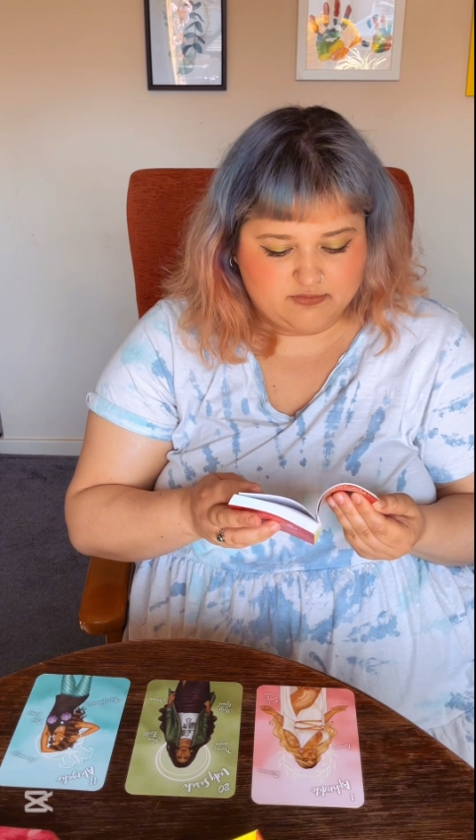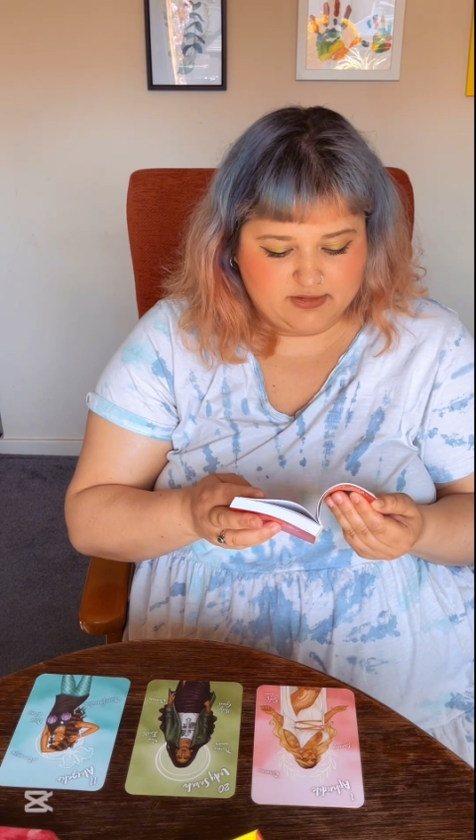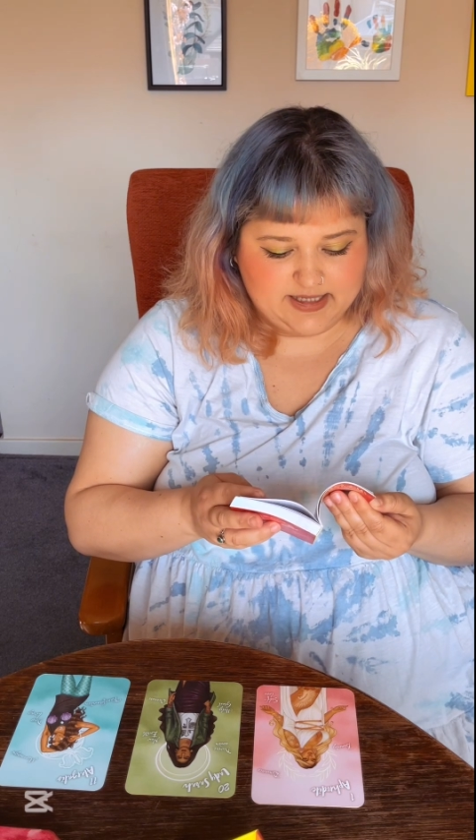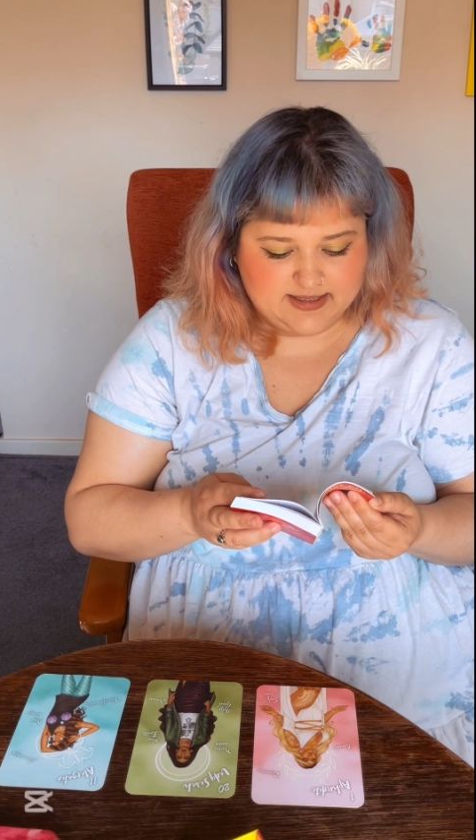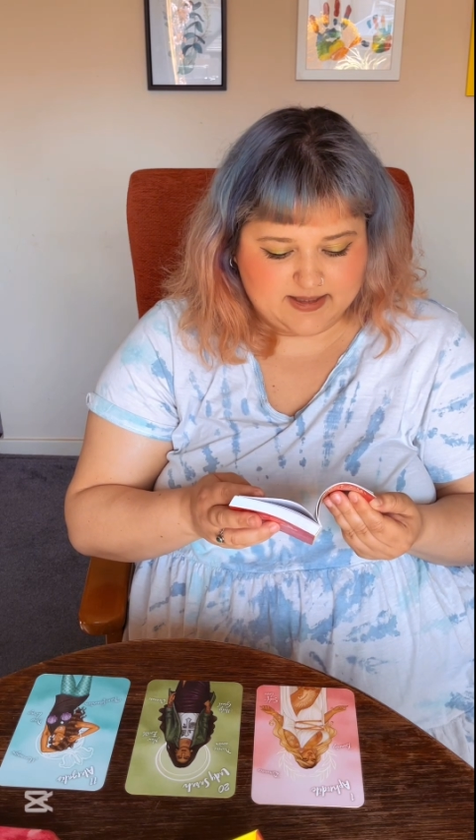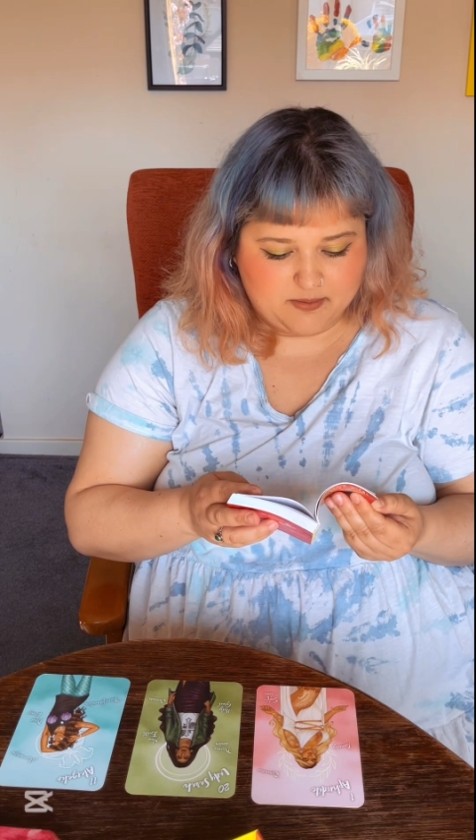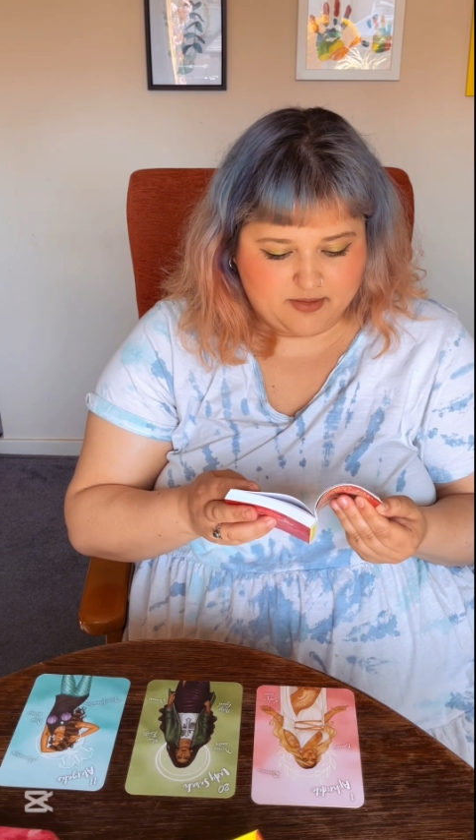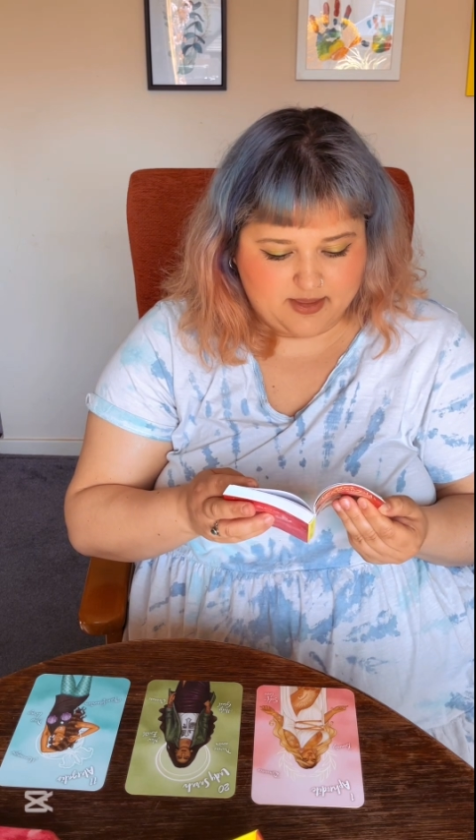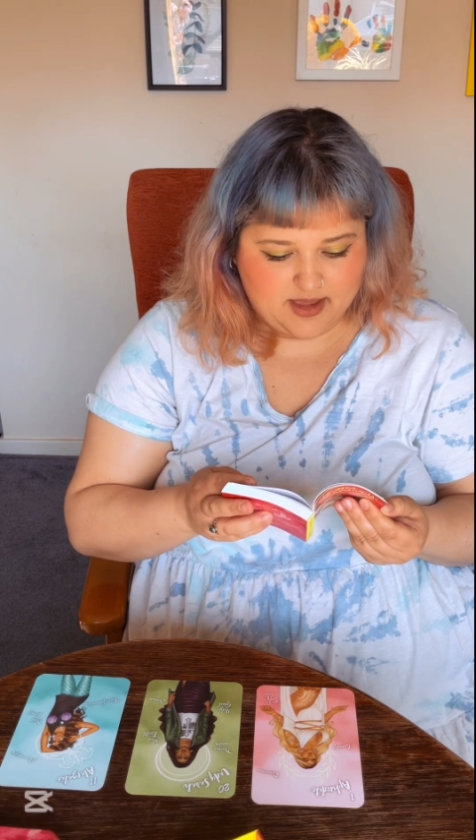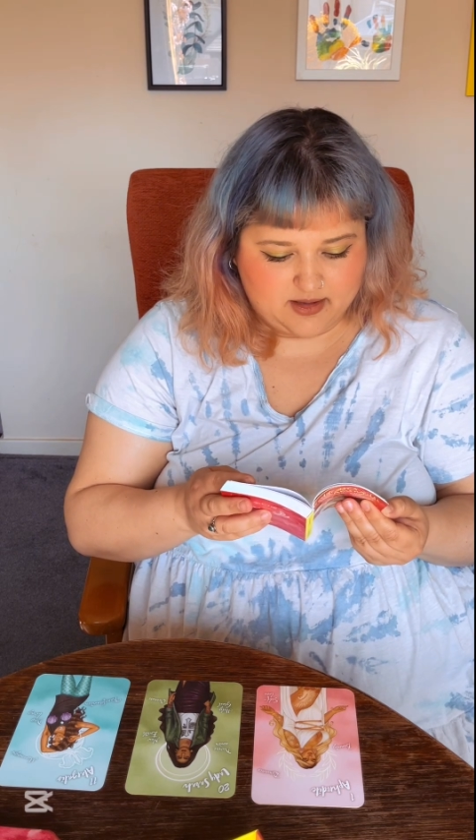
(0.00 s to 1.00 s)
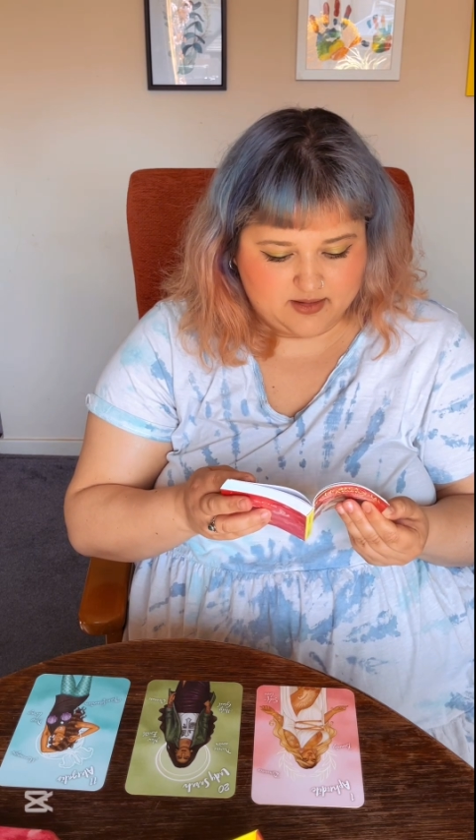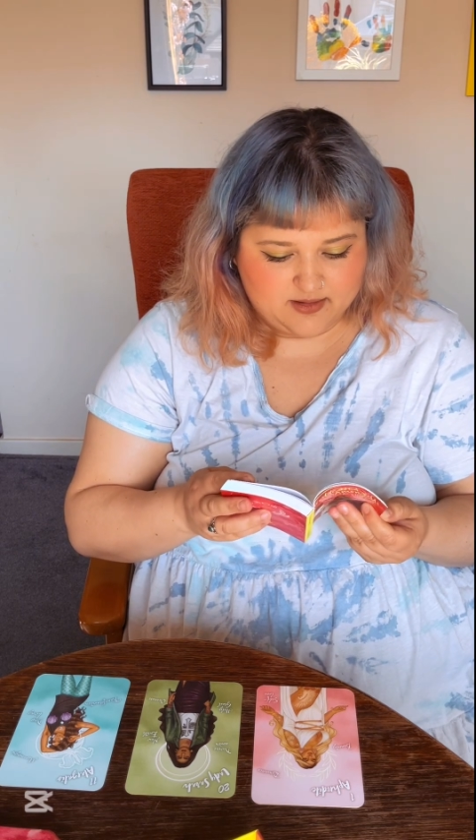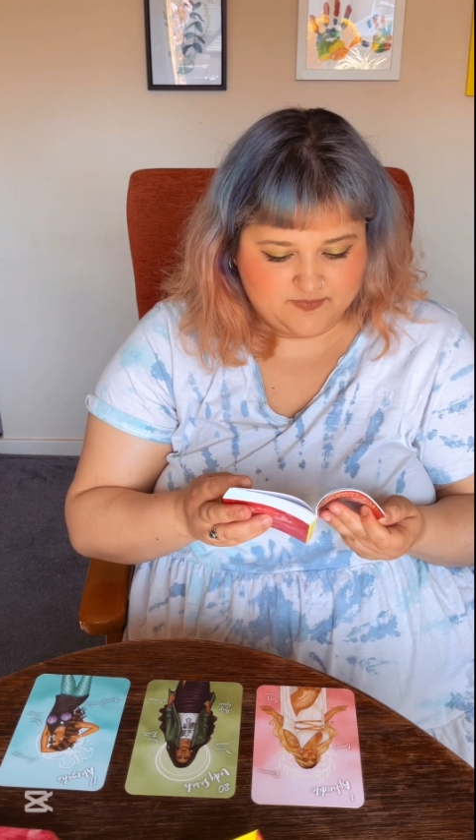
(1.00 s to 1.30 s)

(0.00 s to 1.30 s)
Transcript: read something